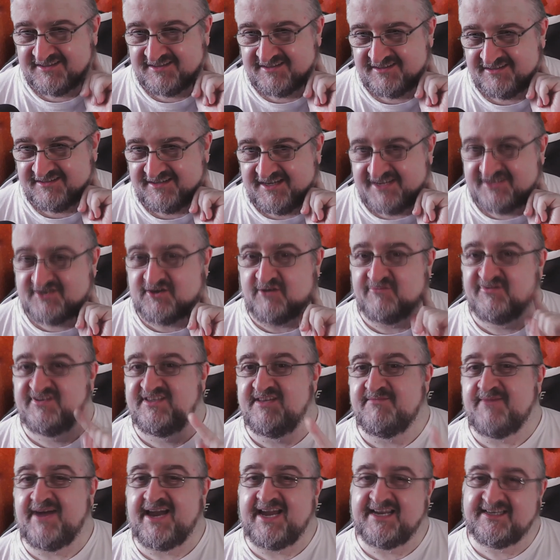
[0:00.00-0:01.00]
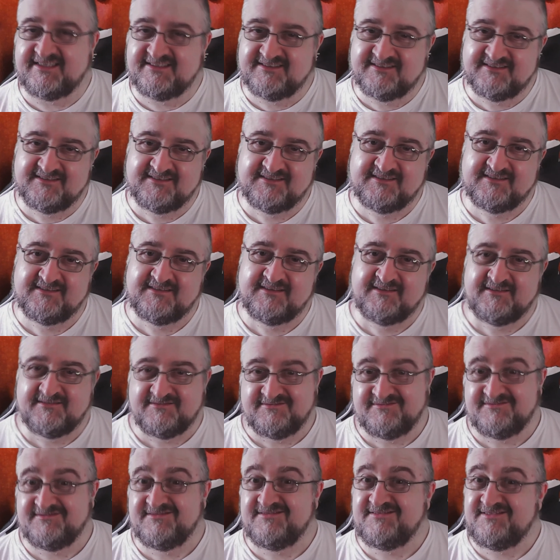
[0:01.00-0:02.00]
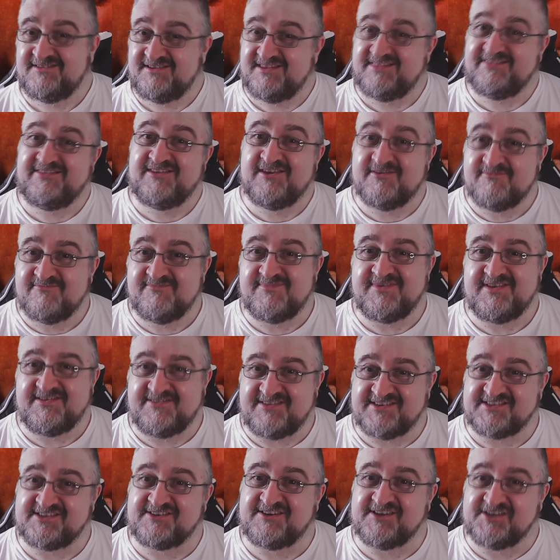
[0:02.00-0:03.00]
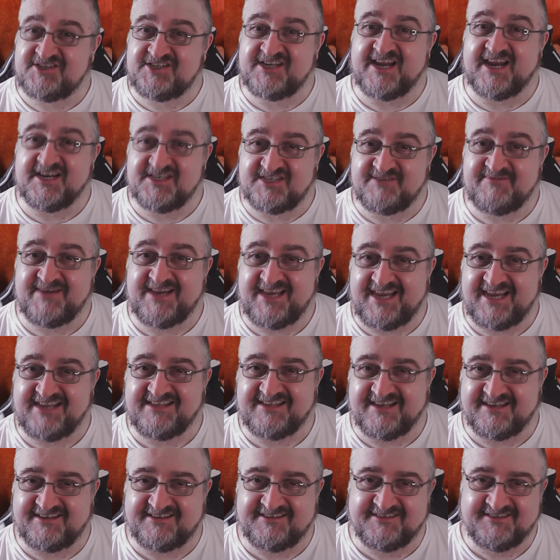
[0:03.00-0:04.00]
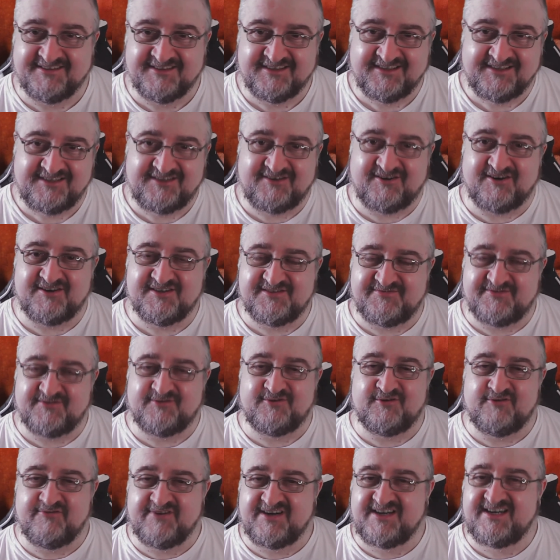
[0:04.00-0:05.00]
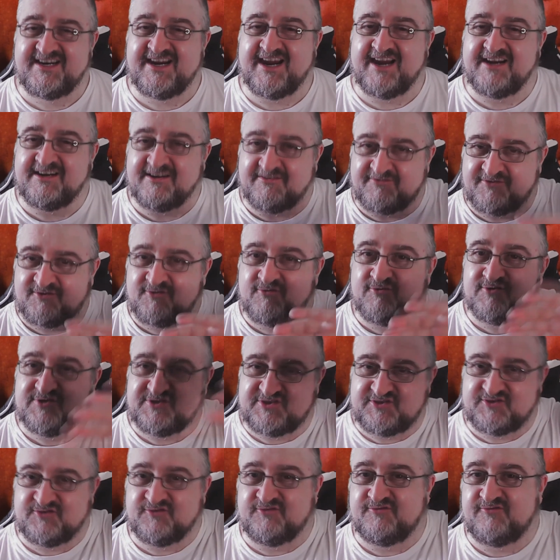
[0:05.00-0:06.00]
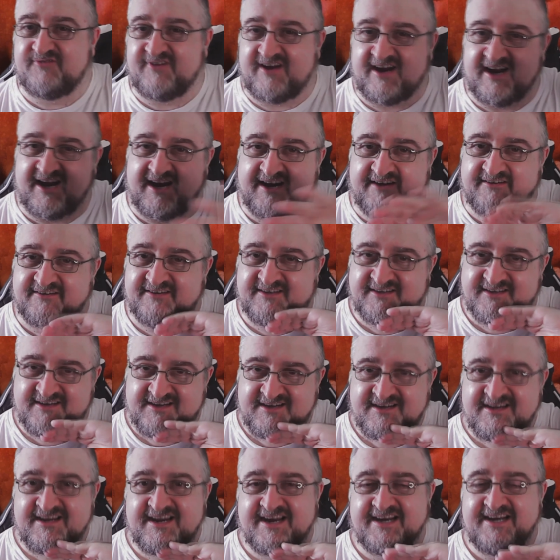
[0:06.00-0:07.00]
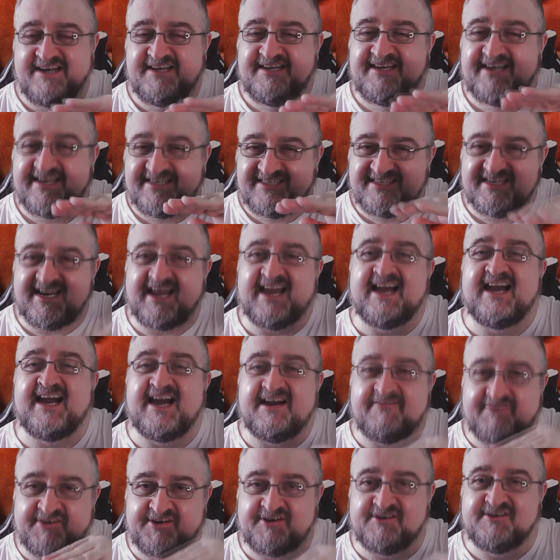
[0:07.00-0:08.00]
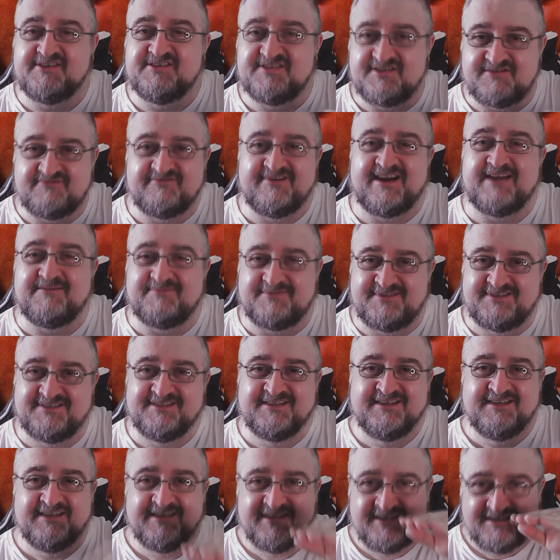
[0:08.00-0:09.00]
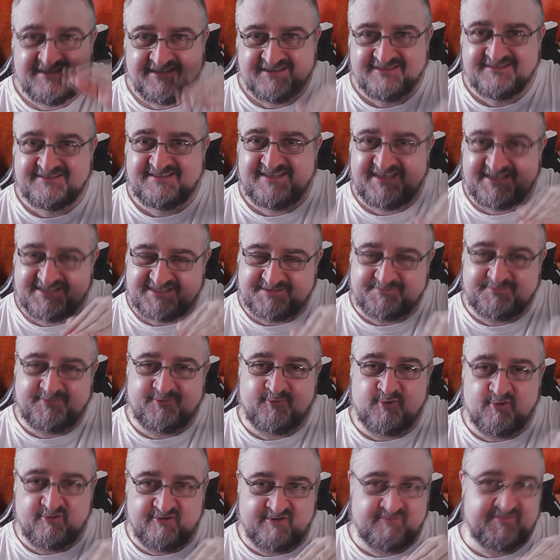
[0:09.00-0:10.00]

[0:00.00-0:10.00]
He's obviously mad. There's a good chance you may hate it, because Verhoeven kind of goes so far and doesn't have a good script to support him.